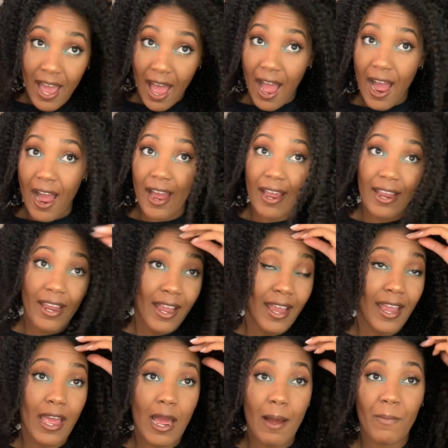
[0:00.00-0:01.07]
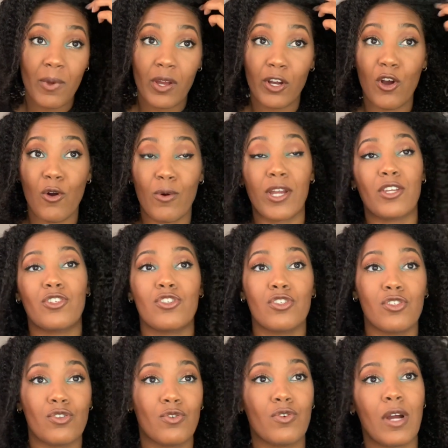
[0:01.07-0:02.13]
I am going
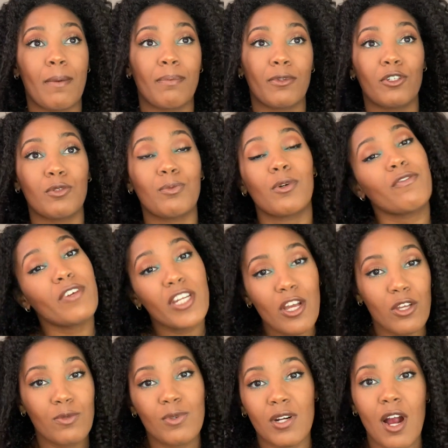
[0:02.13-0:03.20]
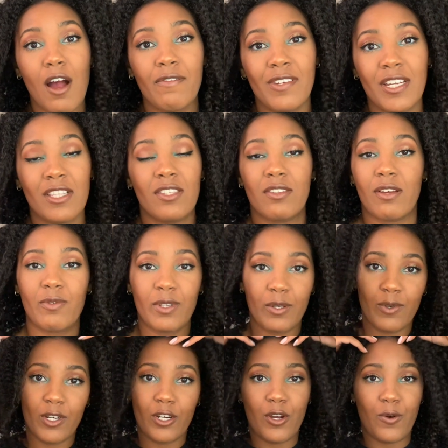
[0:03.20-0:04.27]
to upload more videos more often, so I really
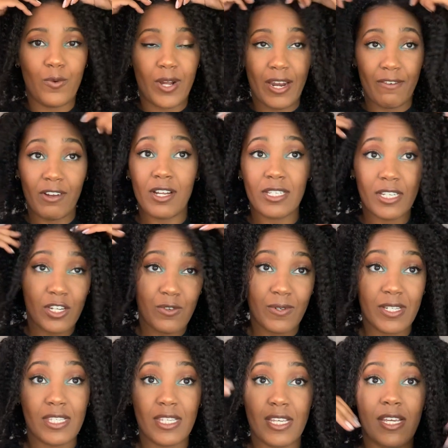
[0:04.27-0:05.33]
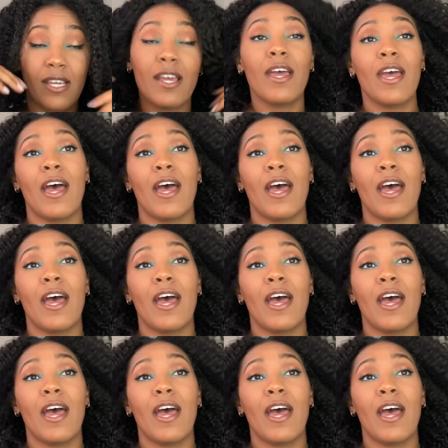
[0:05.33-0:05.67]
want to know what kind of content you want to see.